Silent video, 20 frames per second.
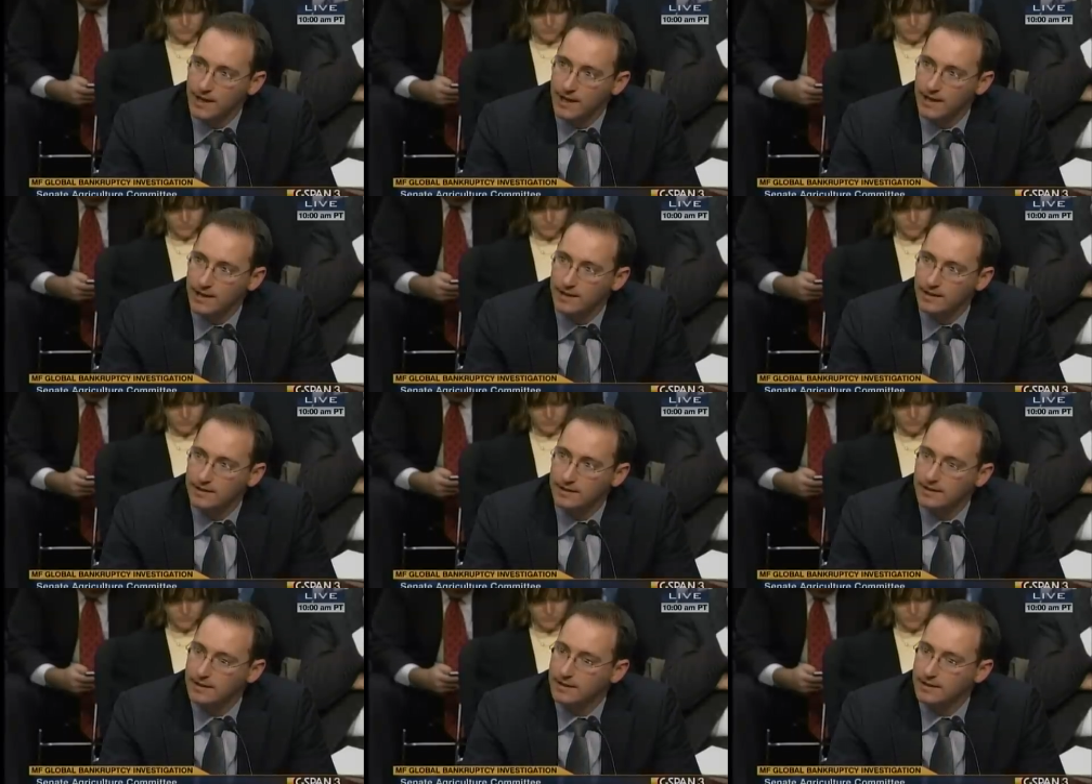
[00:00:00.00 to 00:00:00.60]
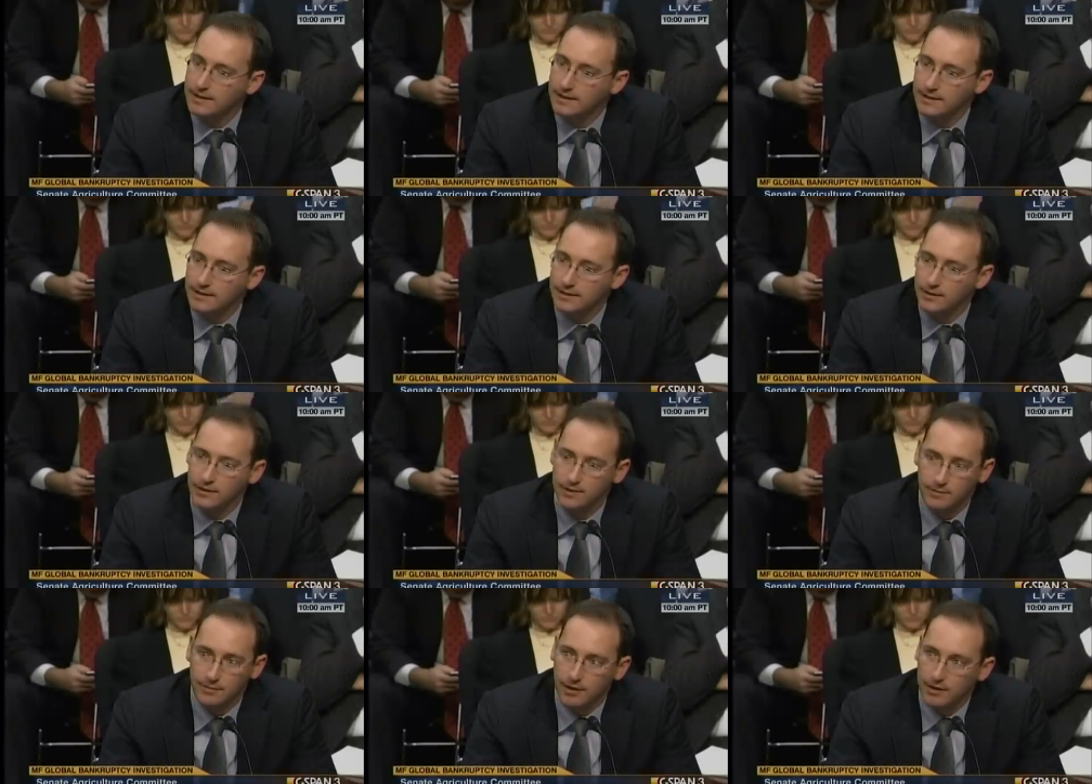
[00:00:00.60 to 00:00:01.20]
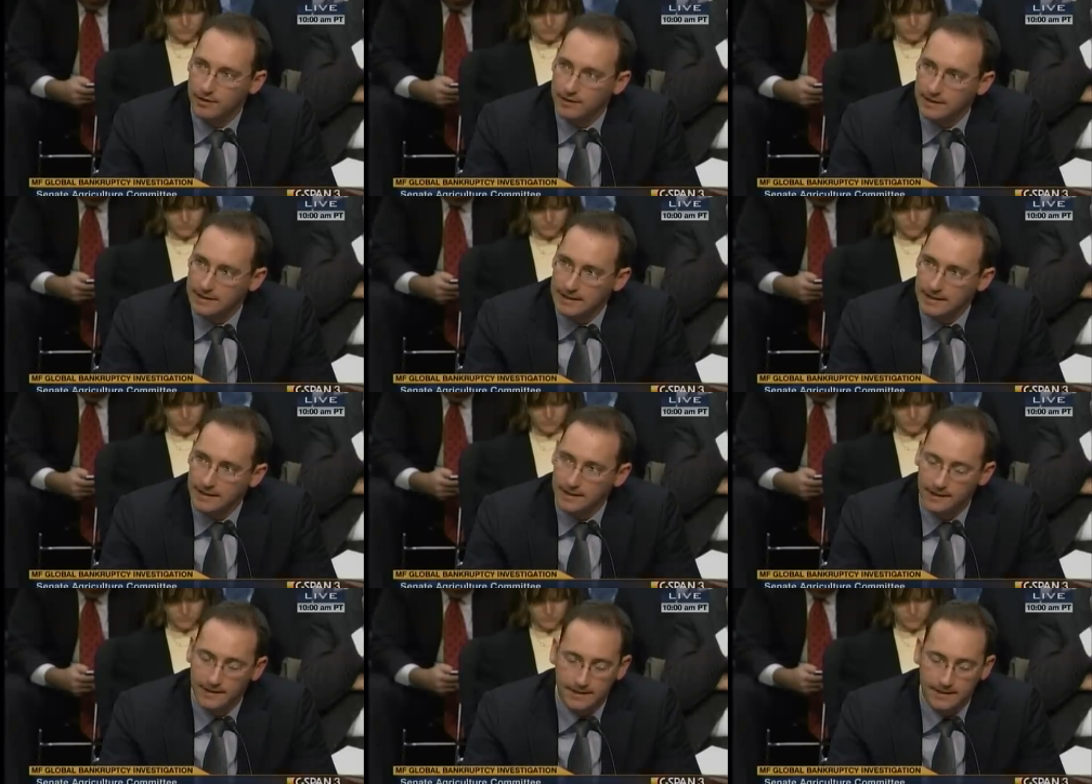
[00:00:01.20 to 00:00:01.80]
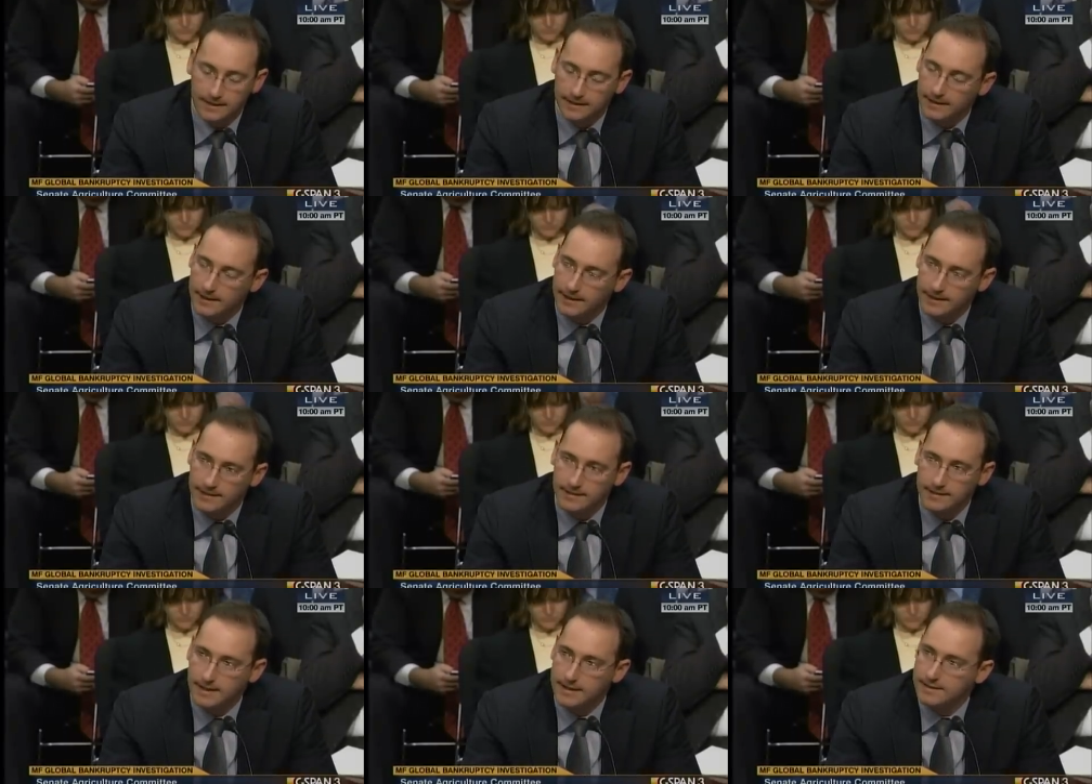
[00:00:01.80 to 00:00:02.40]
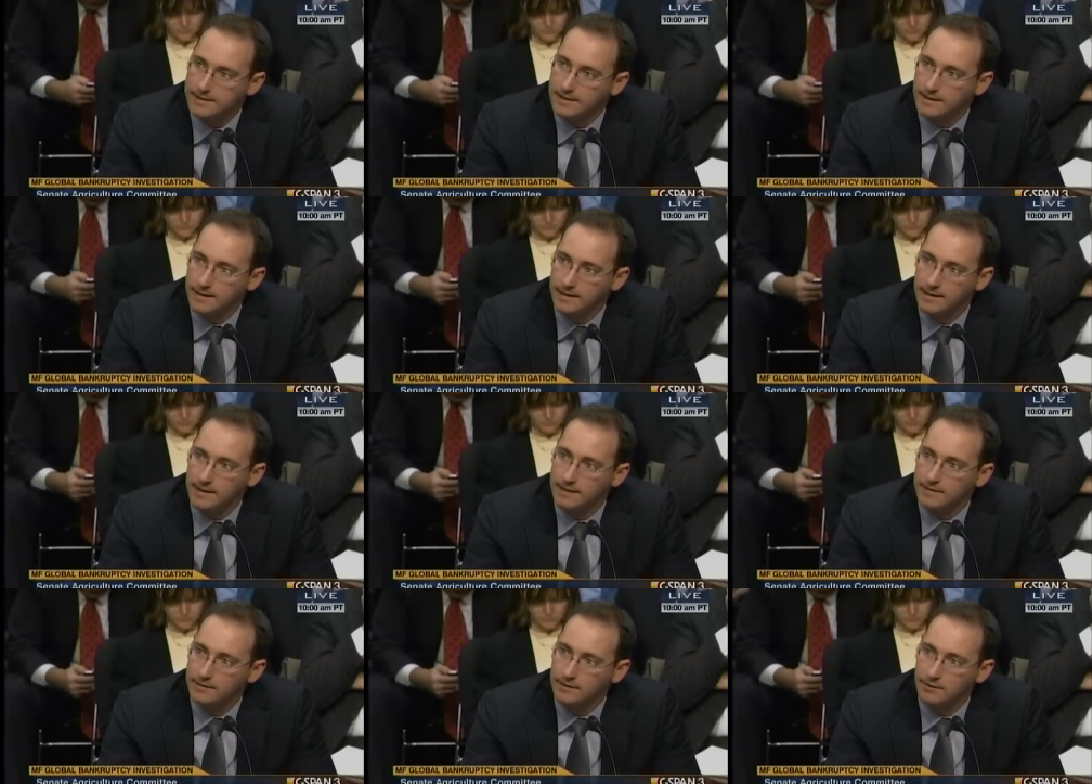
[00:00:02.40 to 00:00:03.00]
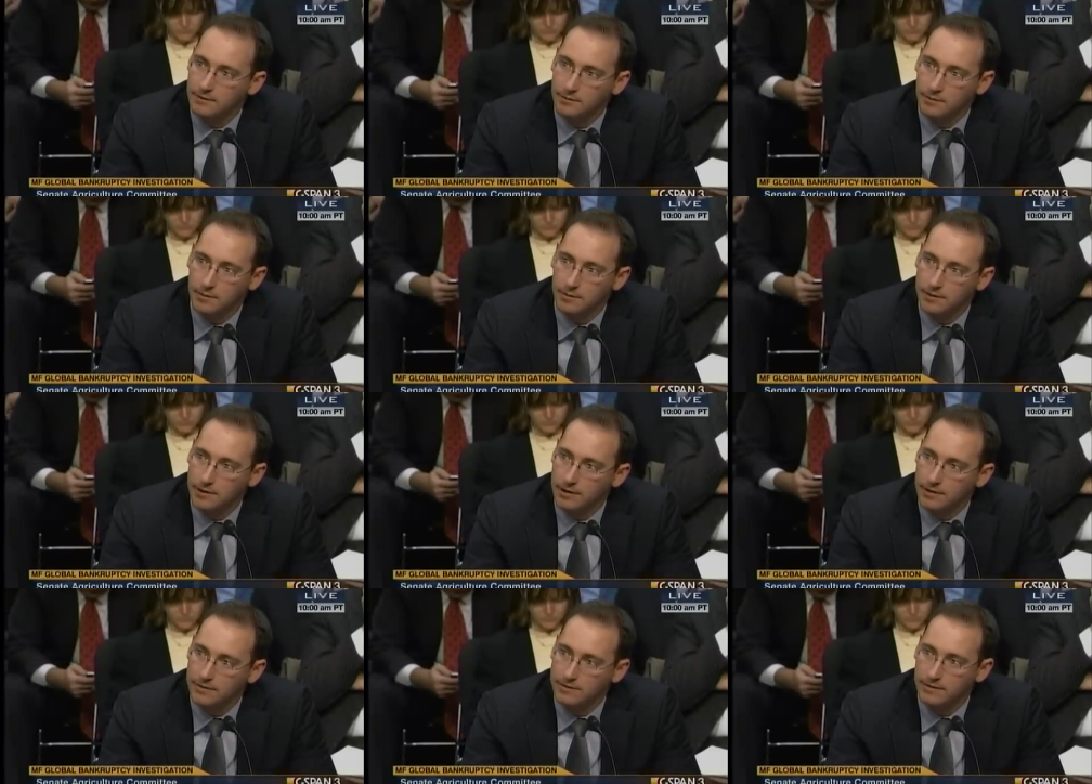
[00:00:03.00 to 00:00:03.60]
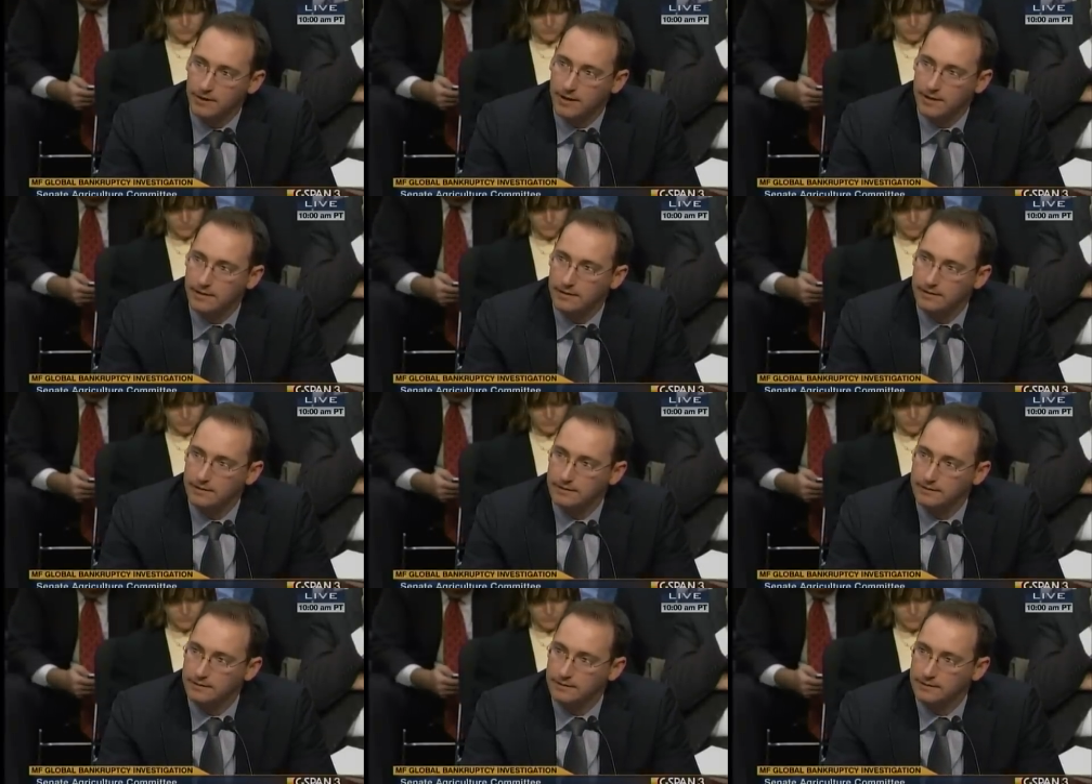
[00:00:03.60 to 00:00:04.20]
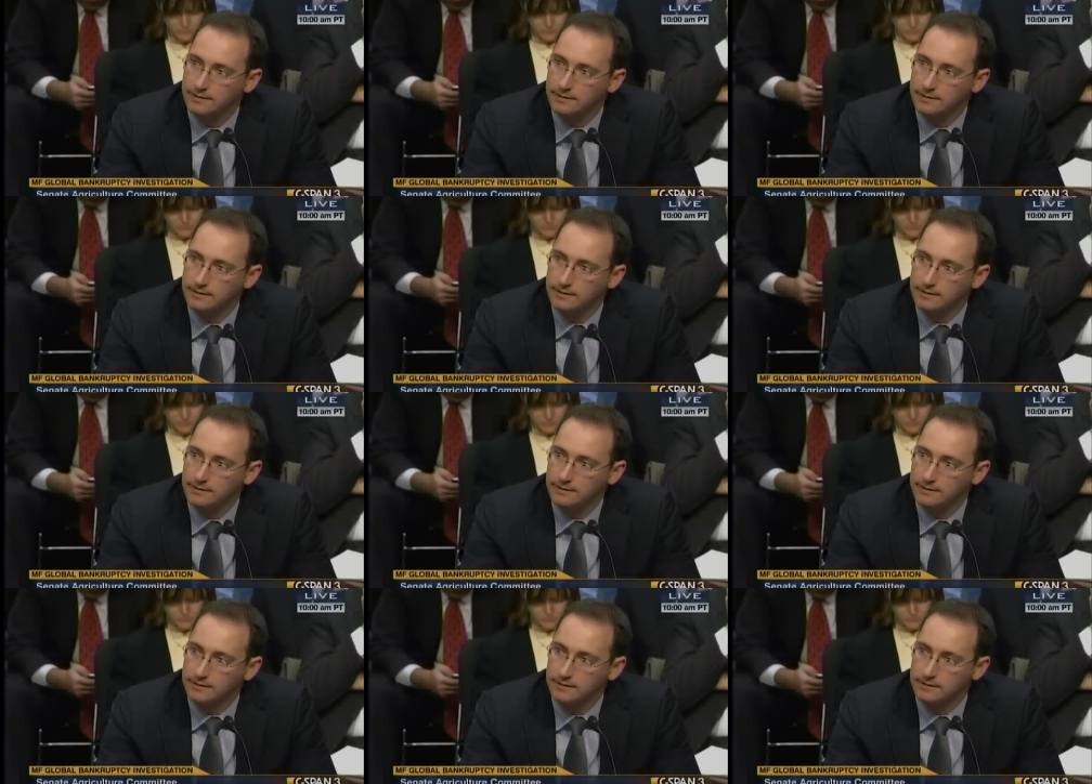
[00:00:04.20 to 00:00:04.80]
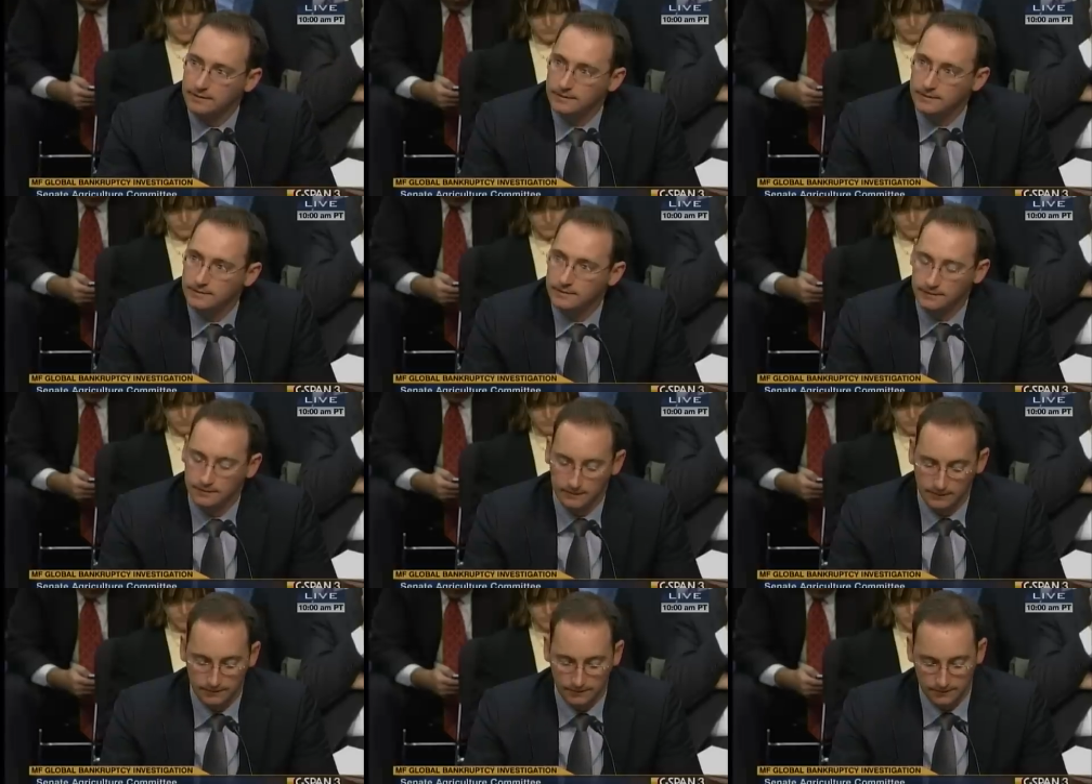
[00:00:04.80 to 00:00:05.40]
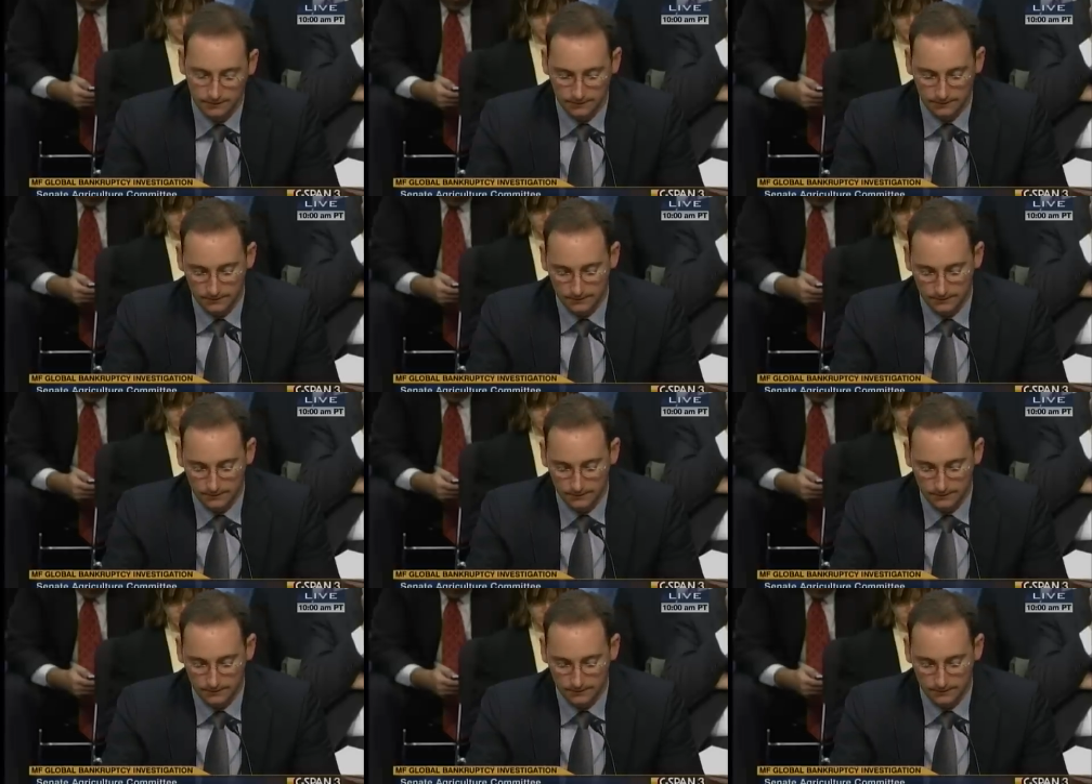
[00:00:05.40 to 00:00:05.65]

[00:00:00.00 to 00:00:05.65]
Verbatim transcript: uh, into the broker-dealer until that, that Sunday evening when we were notified. Thank you. Thank